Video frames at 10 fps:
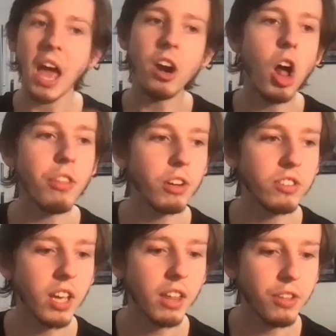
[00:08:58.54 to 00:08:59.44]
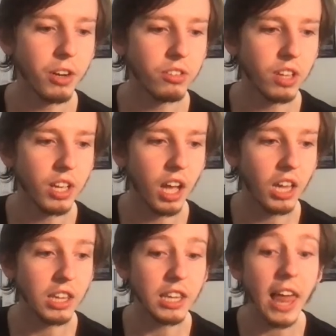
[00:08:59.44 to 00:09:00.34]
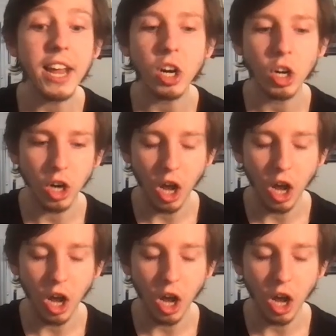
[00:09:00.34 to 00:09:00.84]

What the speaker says: I don't know, there's a layer